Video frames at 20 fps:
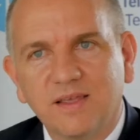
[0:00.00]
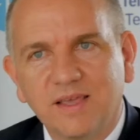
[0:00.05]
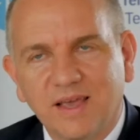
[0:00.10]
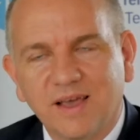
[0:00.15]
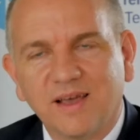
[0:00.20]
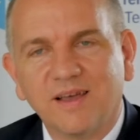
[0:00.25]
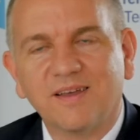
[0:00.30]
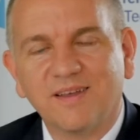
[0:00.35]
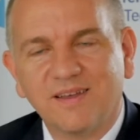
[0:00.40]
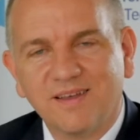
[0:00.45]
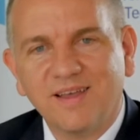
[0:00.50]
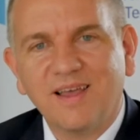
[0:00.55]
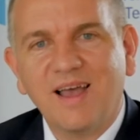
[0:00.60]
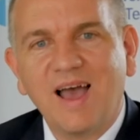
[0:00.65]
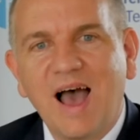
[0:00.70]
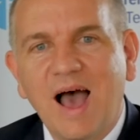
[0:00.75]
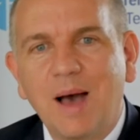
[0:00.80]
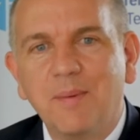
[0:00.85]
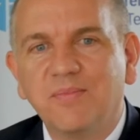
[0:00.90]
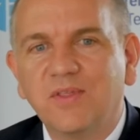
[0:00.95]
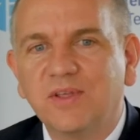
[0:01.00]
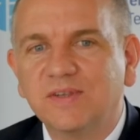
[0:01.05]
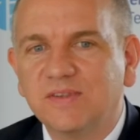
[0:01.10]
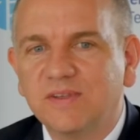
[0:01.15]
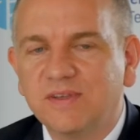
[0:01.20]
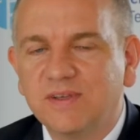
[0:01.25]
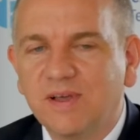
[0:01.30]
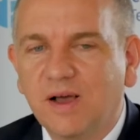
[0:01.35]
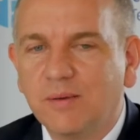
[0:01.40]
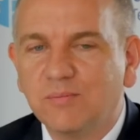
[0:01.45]
Yeah.
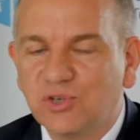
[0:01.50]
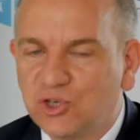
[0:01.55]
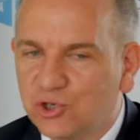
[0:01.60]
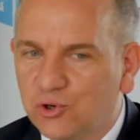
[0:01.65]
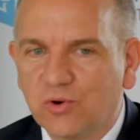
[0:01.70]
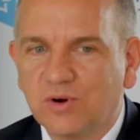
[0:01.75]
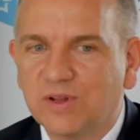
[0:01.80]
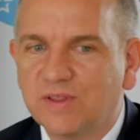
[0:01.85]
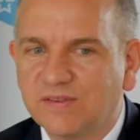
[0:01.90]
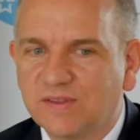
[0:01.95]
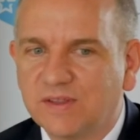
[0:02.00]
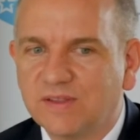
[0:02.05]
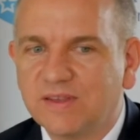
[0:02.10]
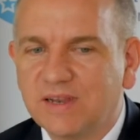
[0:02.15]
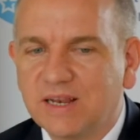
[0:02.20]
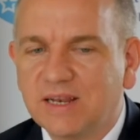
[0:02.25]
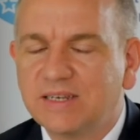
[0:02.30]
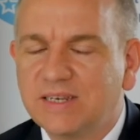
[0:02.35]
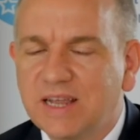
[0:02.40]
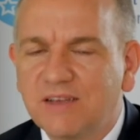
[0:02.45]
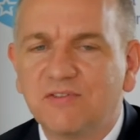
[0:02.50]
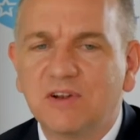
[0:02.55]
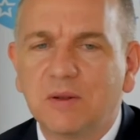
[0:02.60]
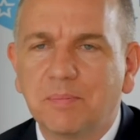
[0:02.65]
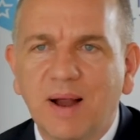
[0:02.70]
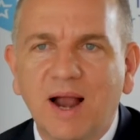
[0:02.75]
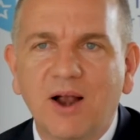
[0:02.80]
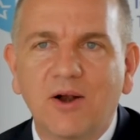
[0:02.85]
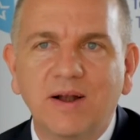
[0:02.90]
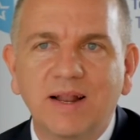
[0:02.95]
I'm sure there's a definite
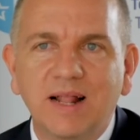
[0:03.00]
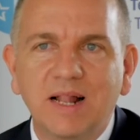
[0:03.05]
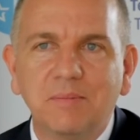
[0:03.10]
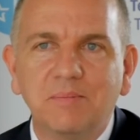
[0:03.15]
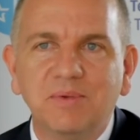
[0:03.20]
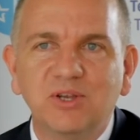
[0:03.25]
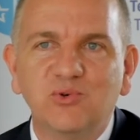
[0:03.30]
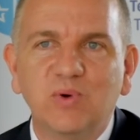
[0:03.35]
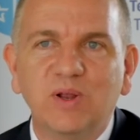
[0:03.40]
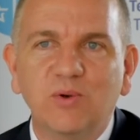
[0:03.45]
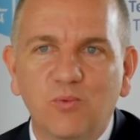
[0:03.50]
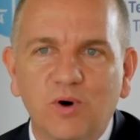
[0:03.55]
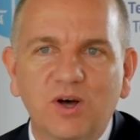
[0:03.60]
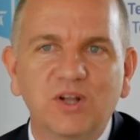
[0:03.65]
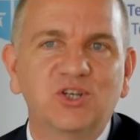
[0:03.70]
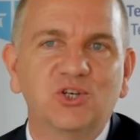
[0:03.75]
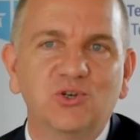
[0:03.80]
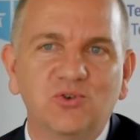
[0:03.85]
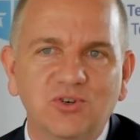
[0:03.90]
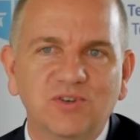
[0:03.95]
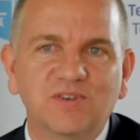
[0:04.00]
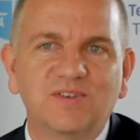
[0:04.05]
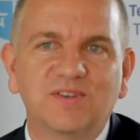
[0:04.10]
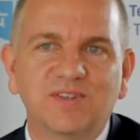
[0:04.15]
parallel between what you're just